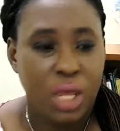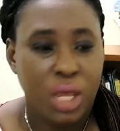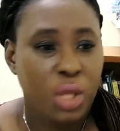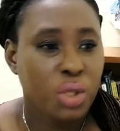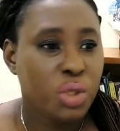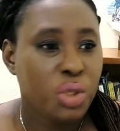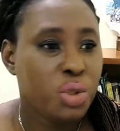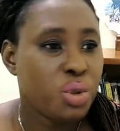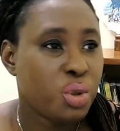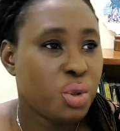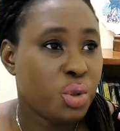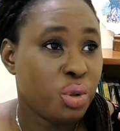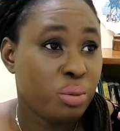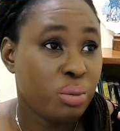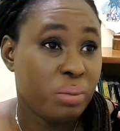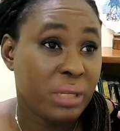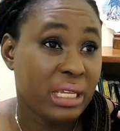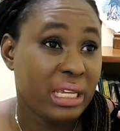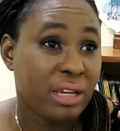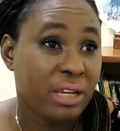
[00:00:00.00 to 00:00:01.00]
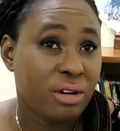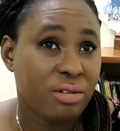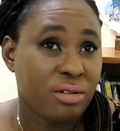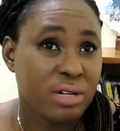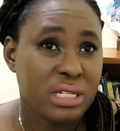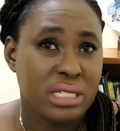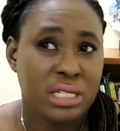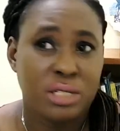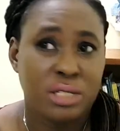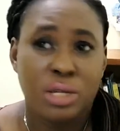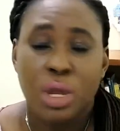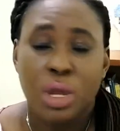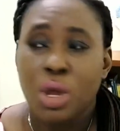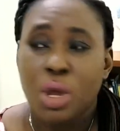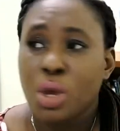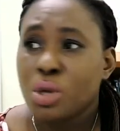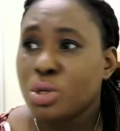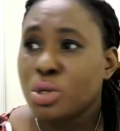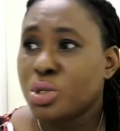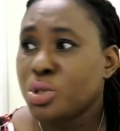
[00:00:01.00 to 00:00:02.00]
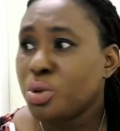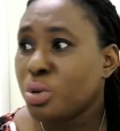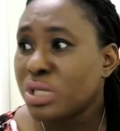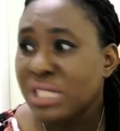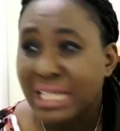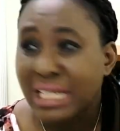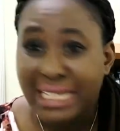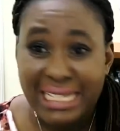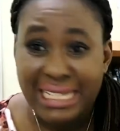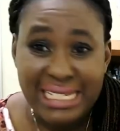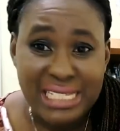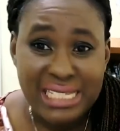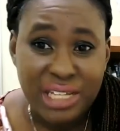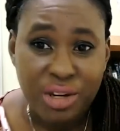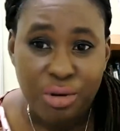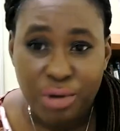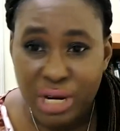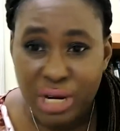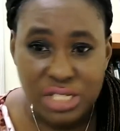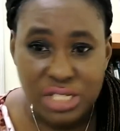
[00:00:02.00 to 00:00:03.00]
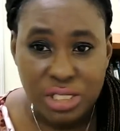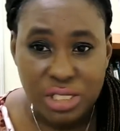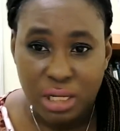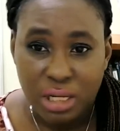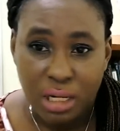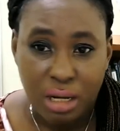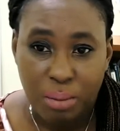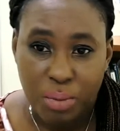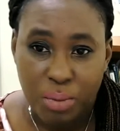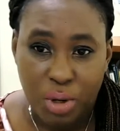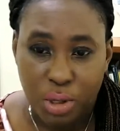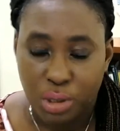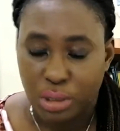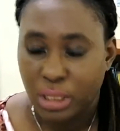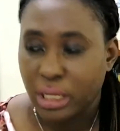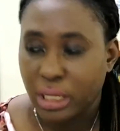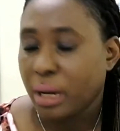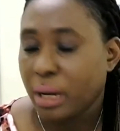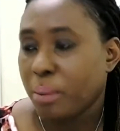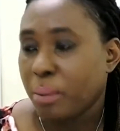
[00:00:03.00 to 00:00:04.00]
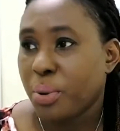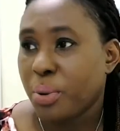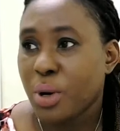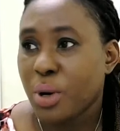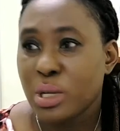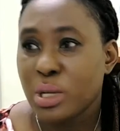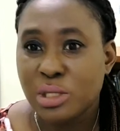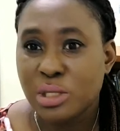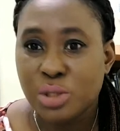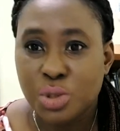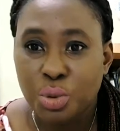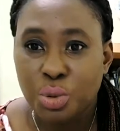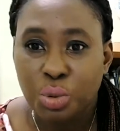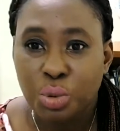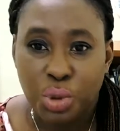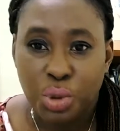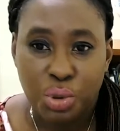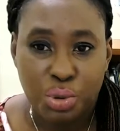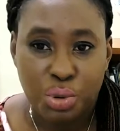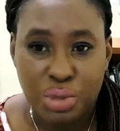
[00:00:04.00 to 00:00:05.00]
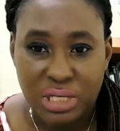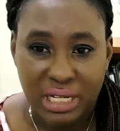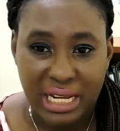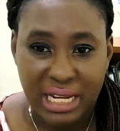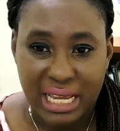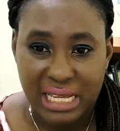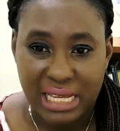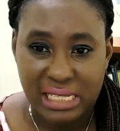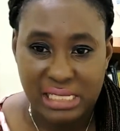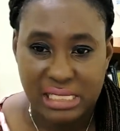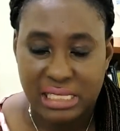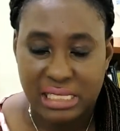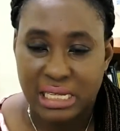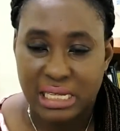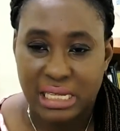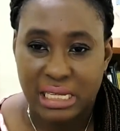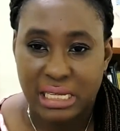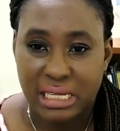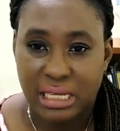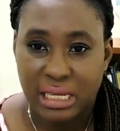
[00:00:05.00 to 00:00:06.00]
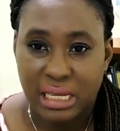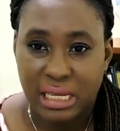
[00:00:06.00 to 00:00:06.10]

You could be increasing social integration among persons who utilize the